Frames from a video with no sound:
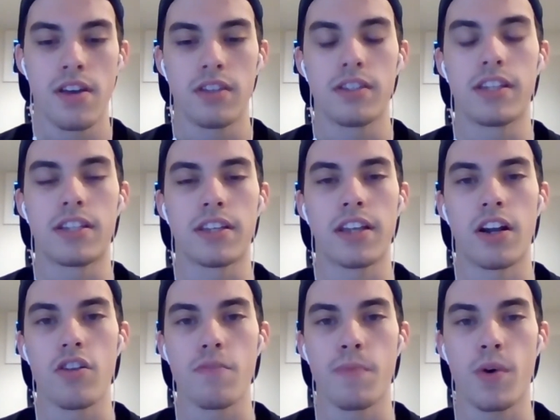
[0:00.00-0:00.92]
Let's get
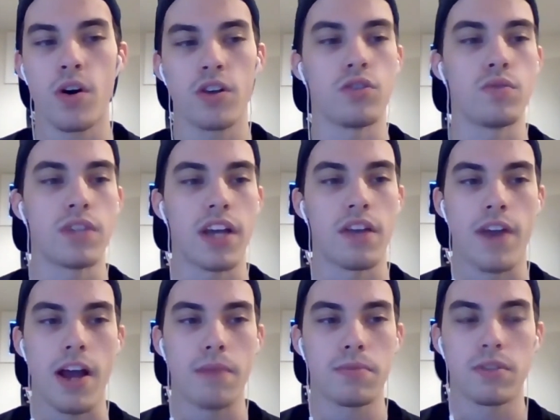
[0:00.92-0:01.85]
under the bar. Do 10
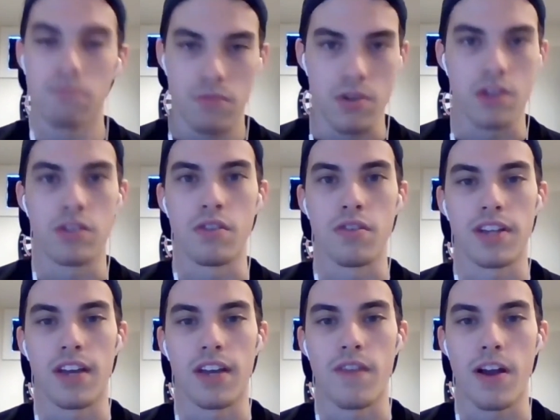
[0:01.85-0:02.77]
reps. Do your
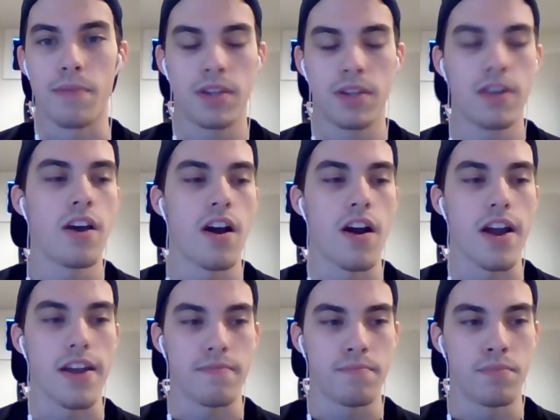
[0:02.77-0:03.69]
10 reps. All
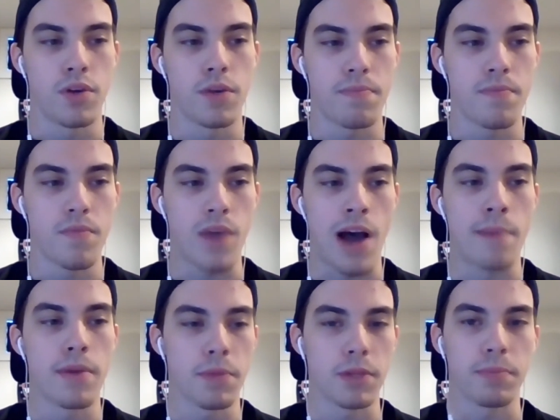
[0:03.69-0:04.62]
right. I'm
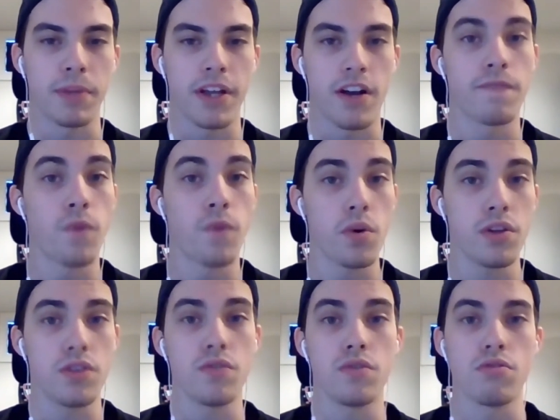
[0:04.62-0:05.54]
going to put the plate on for
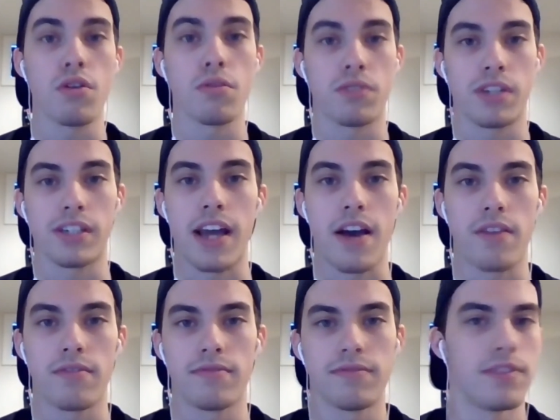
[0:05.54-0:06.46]
you. You go sit
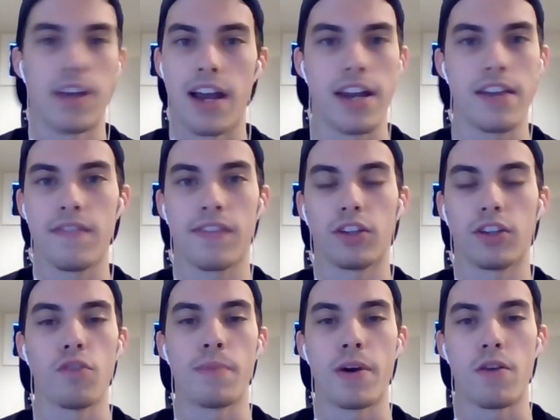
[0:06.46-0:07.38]
down. I didn't even have to
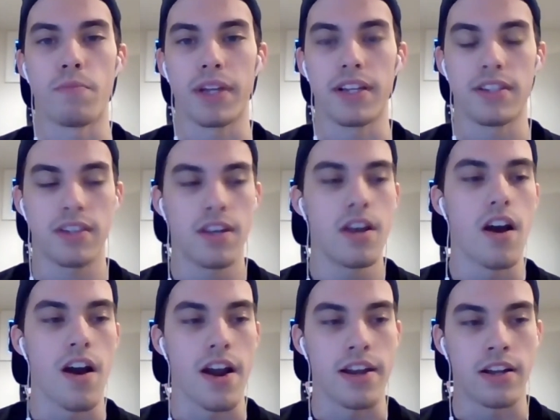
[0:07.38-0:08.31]
load my own plates.
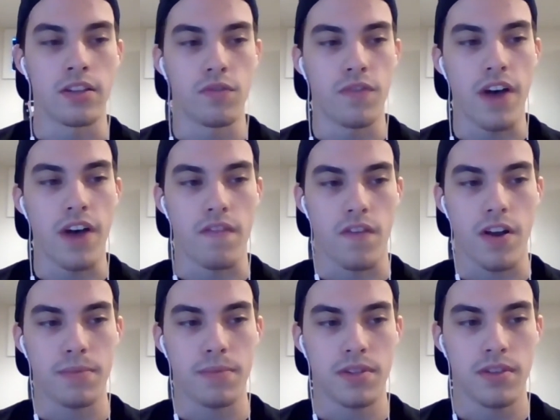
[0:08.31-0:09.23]
All right. Now do 5
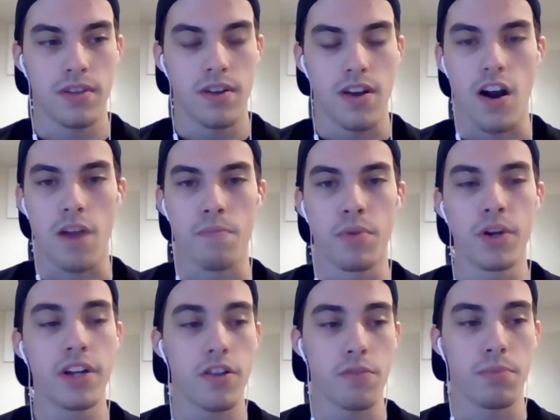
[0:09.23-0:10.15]
reps. All right. I'm
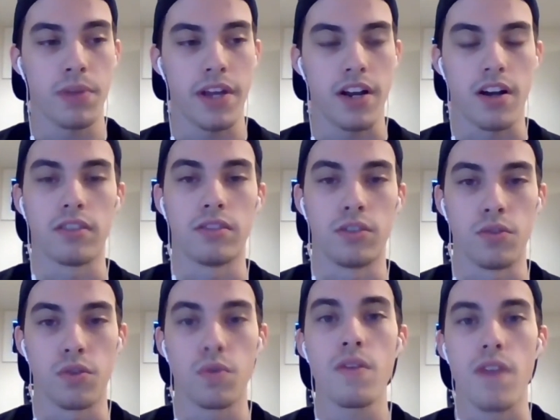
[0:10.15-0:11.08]
putting another plate on.
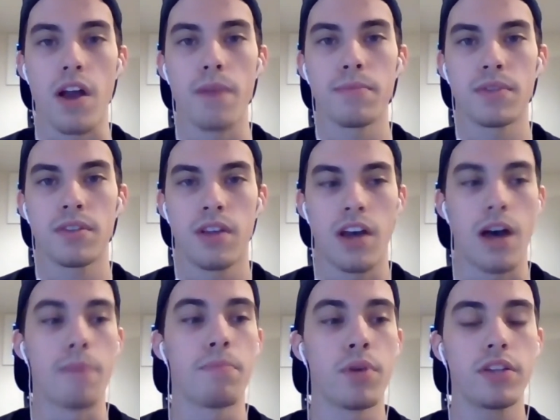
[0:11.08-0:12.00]
Do 3 reps.
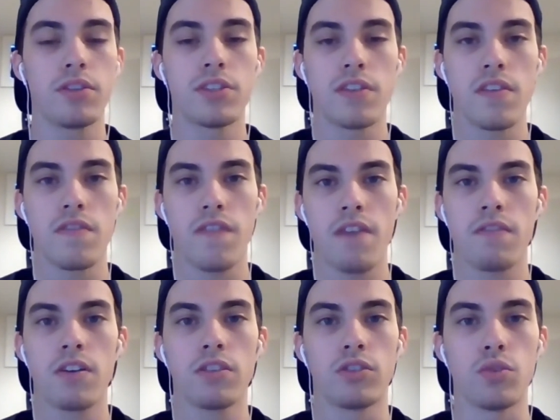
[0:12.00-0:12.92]
I'm putting 275
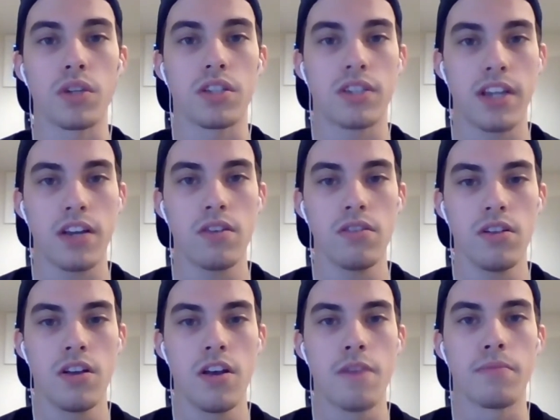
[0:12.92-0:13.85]
on. Do a
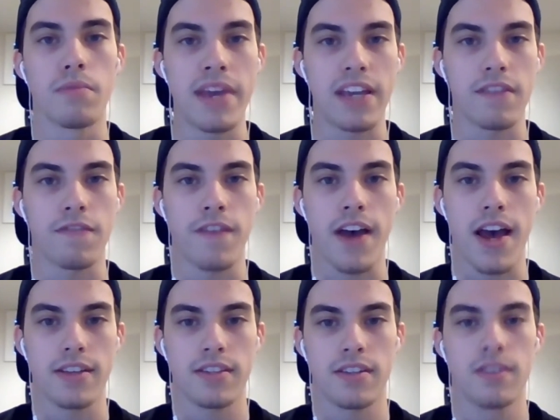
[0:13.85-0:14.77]
single, but make it
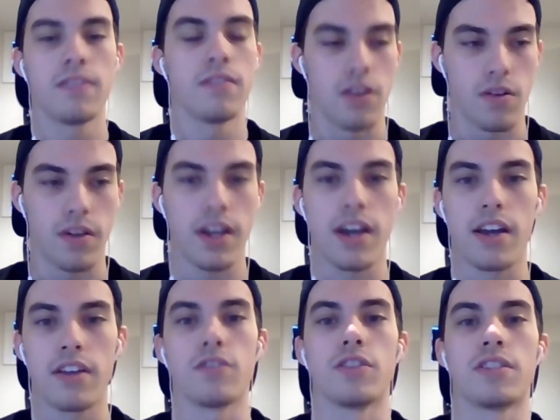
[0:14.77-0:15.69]
fast. Okay.
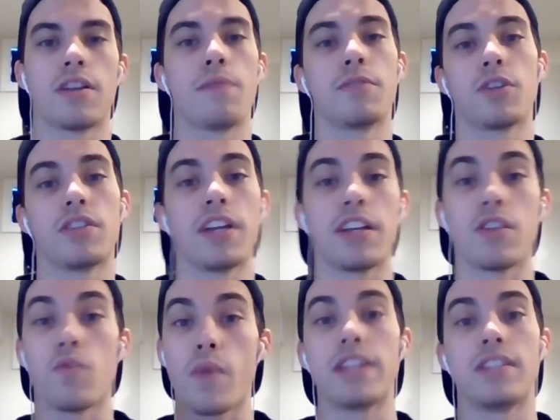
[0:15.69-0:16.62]
So it's time to start taking
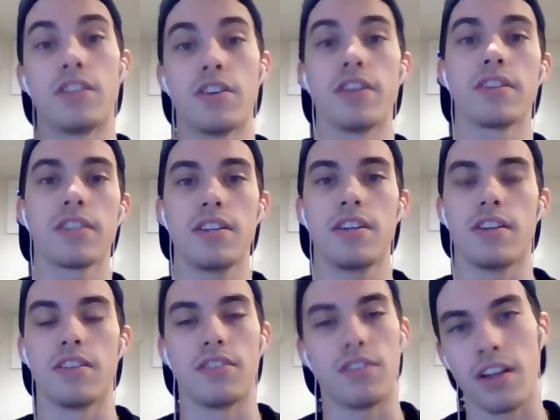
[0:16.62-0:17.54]
the weight seriously,
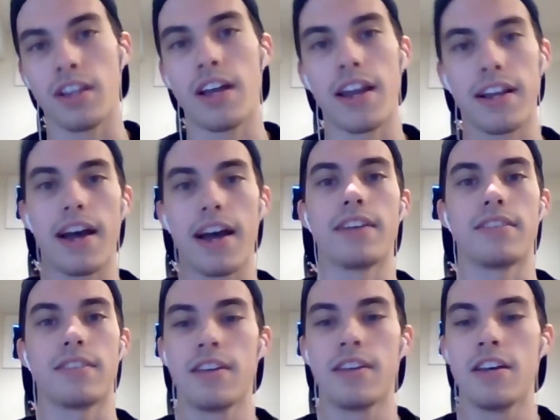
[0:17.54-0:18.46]
because a lot of
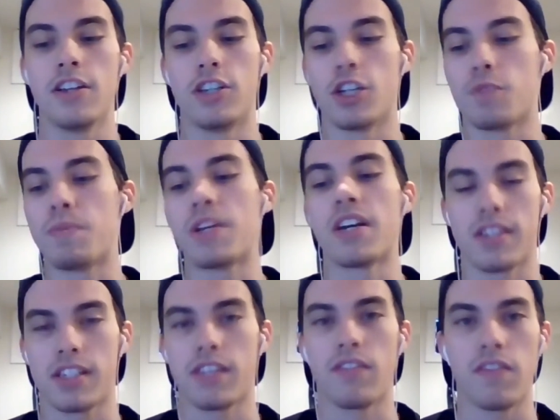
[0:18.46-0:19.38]
guys, just because
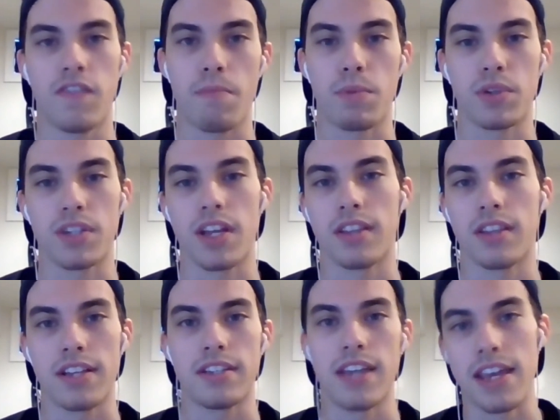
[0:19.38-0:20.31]
it's 75%,
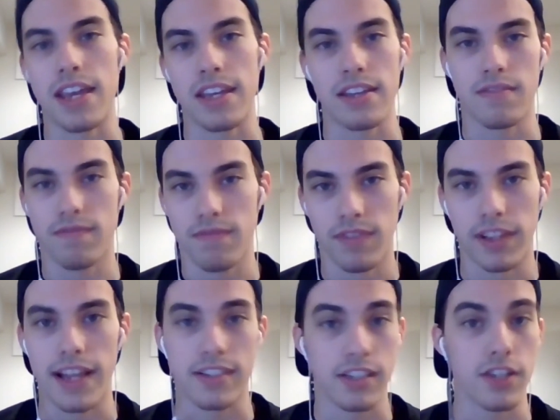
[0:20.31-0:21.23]
they take it
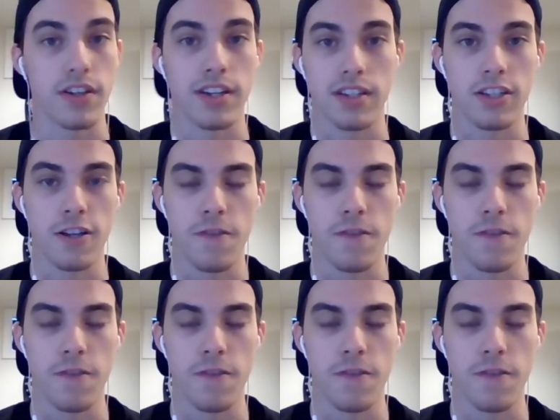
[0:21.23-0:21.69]
less seriously.